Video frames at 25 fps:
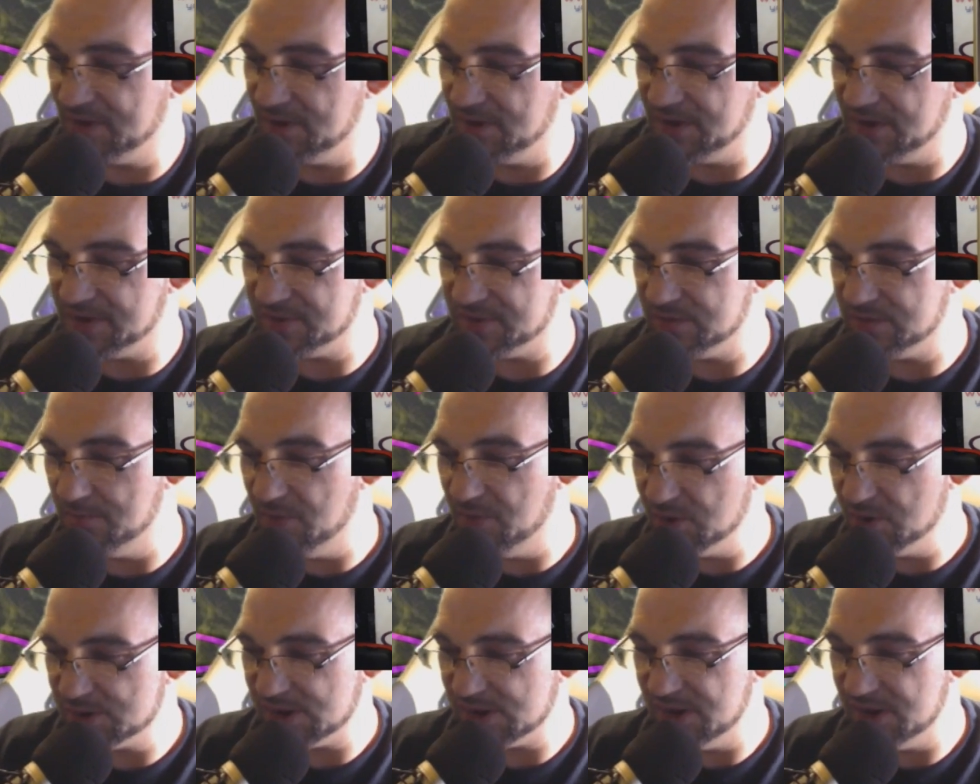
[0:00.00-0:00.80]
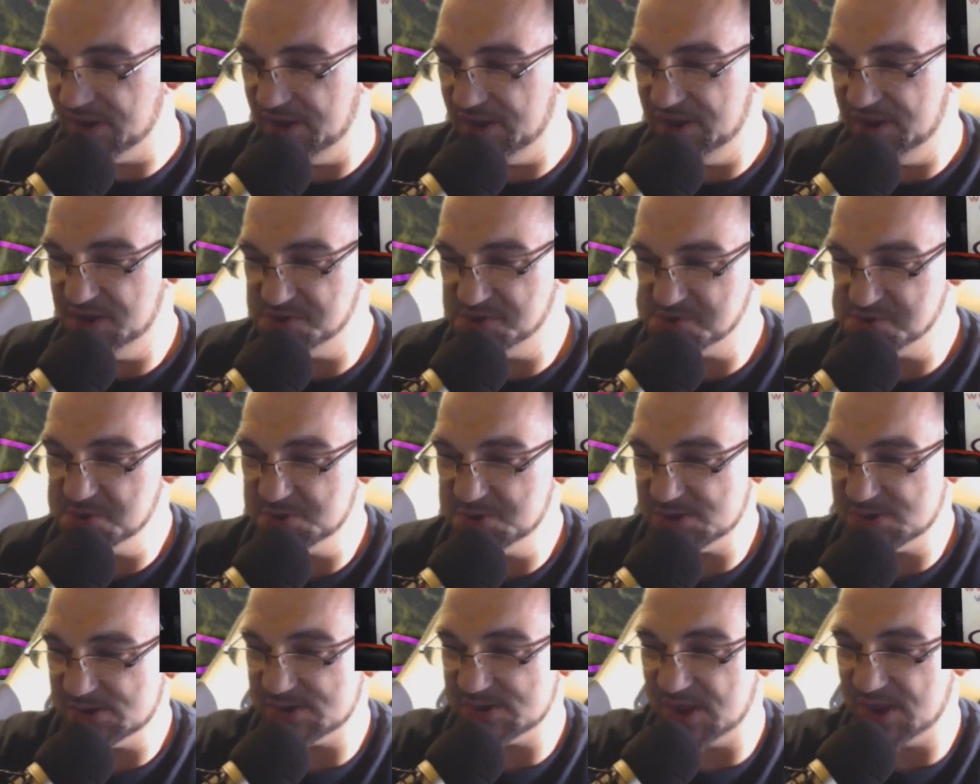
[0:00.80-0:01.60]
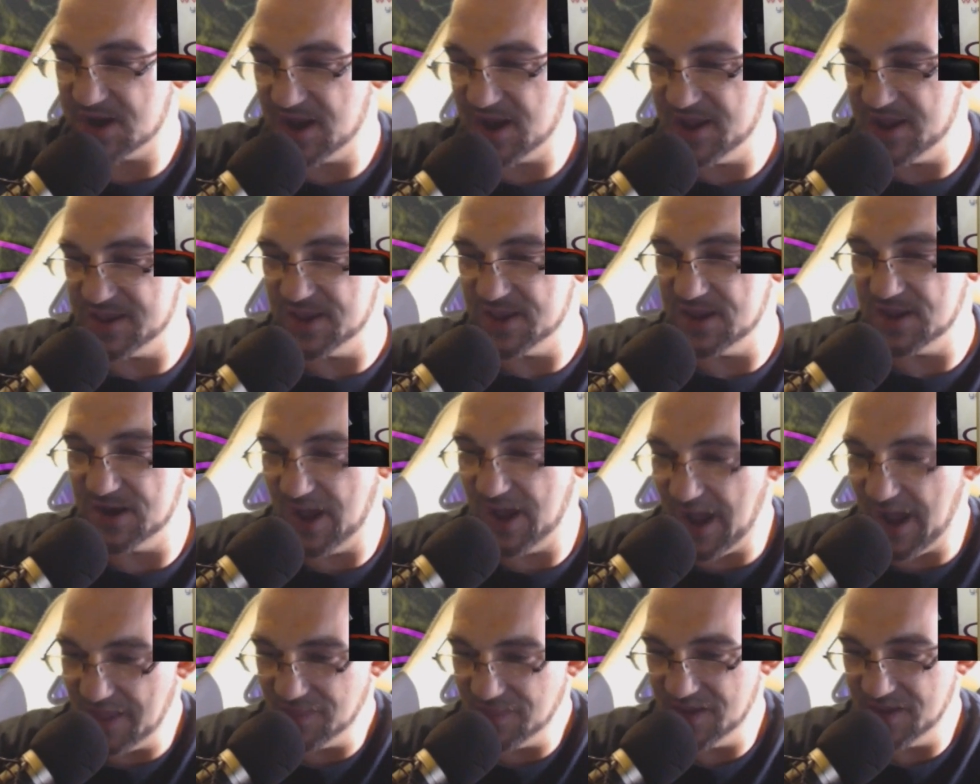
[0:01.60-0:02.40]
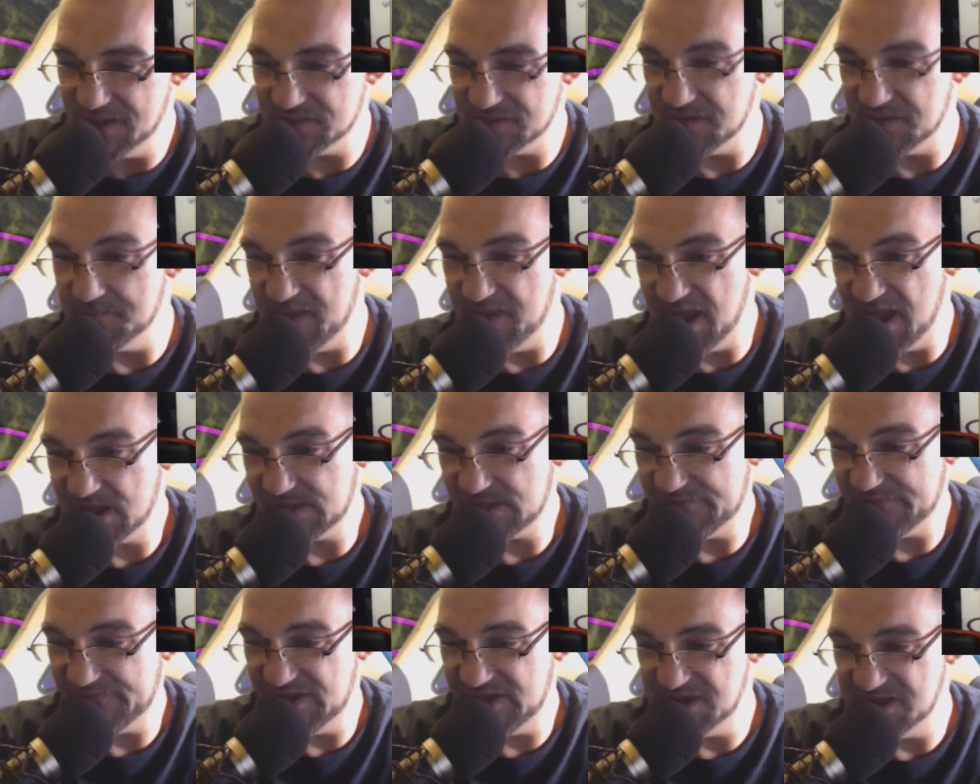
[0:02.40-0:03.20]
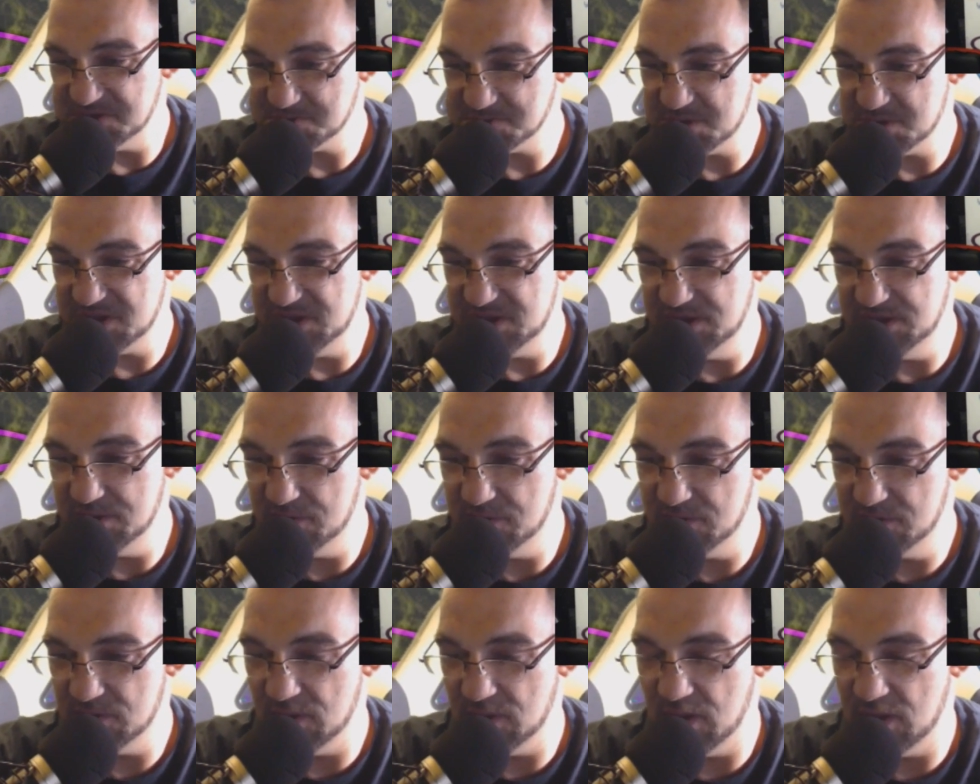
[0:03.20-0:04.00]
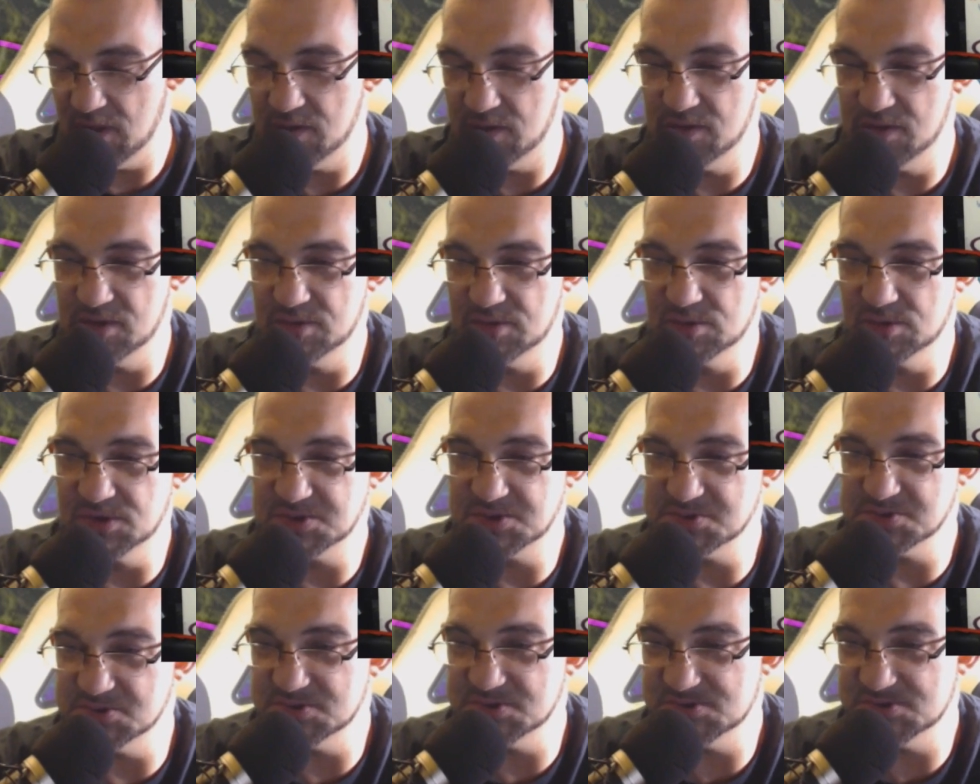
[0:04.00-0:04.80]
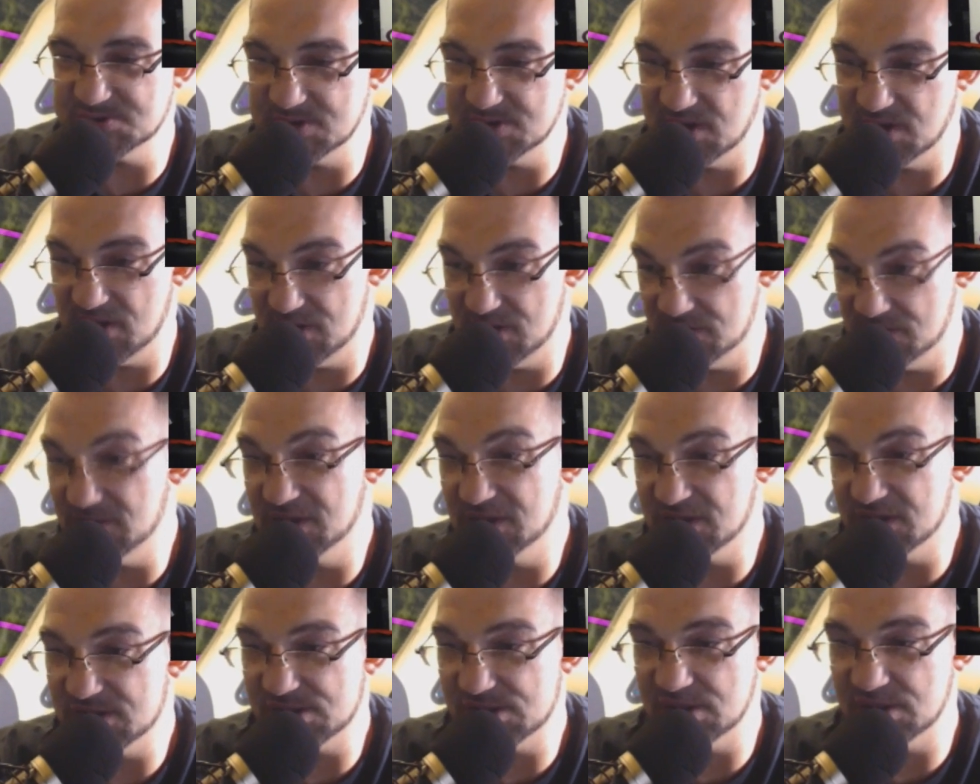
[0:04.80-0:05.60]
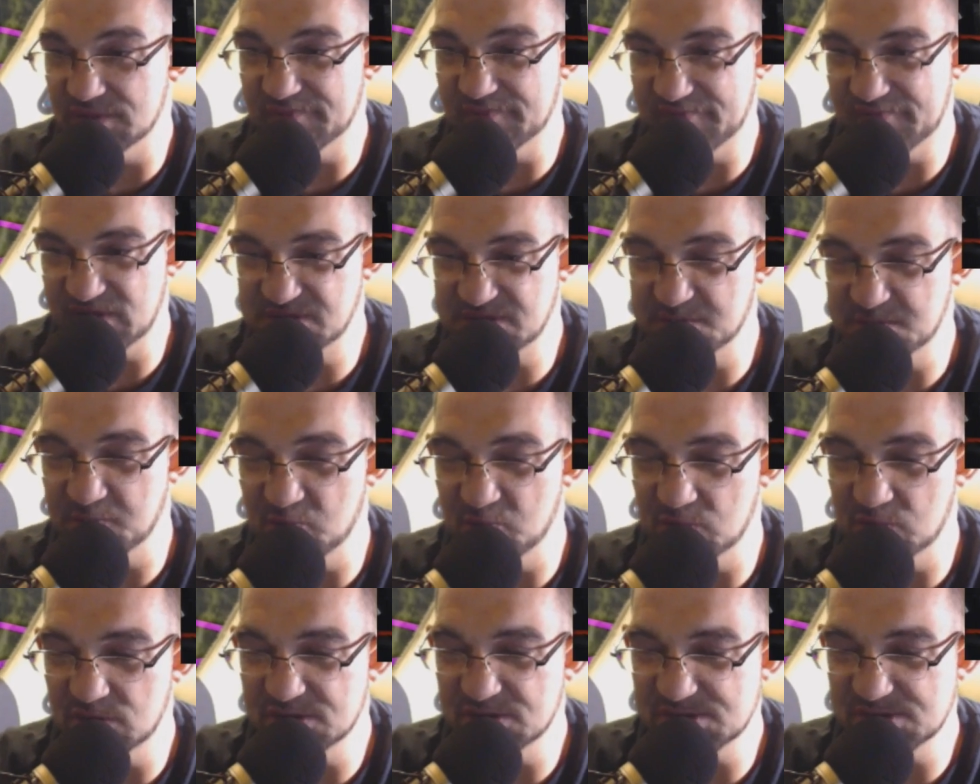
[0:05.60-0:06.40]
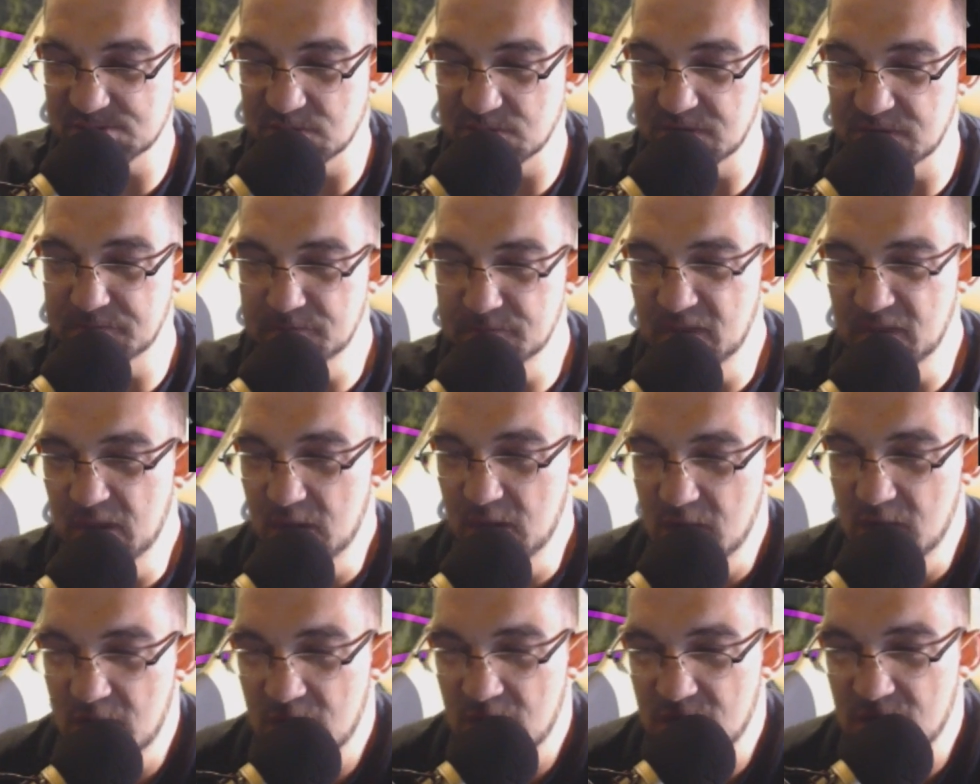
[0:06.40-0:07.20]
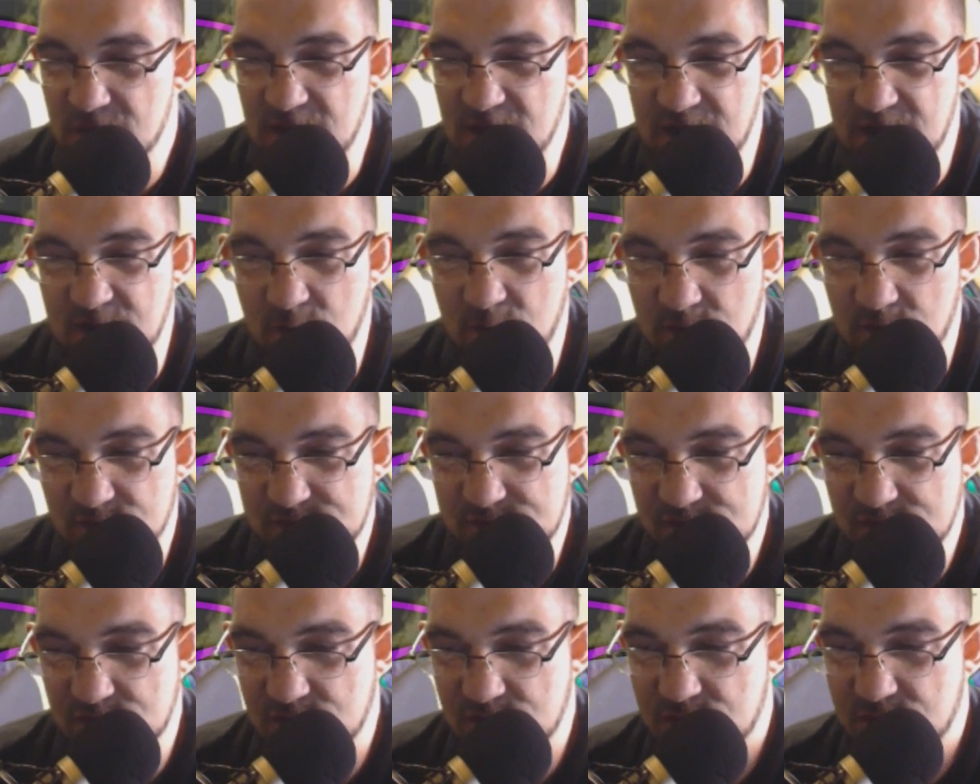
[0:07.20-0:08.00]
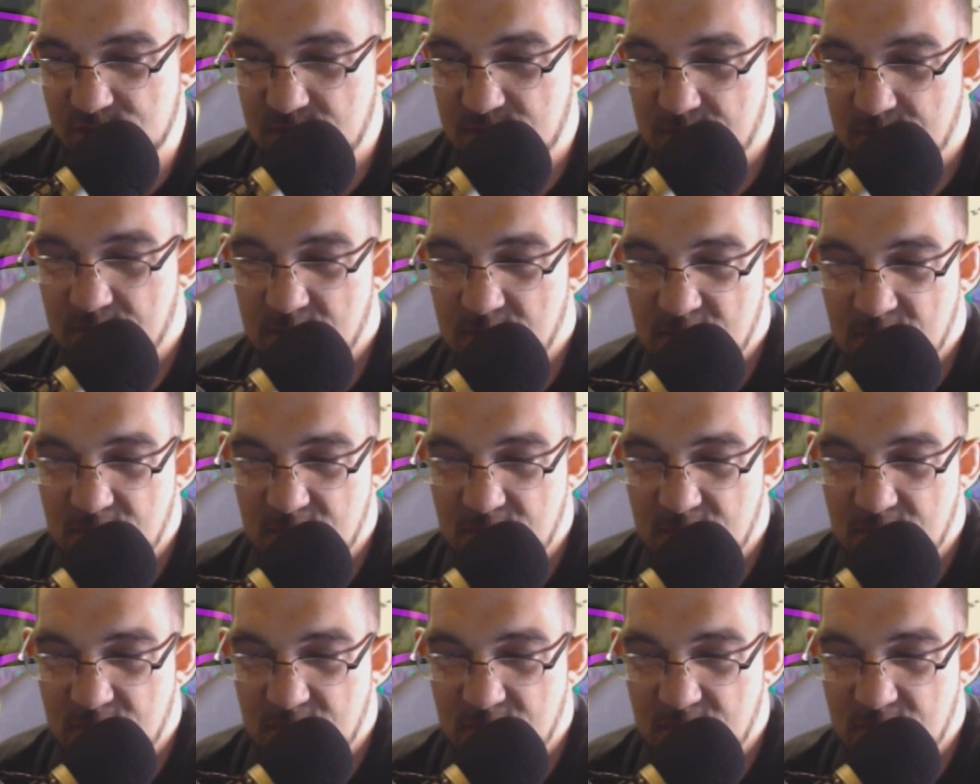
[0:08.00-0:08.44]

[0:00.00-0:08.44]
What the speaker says: like most of the juices that I get, I like the Max VG, which is, like I said, the vegetable glycerin. They also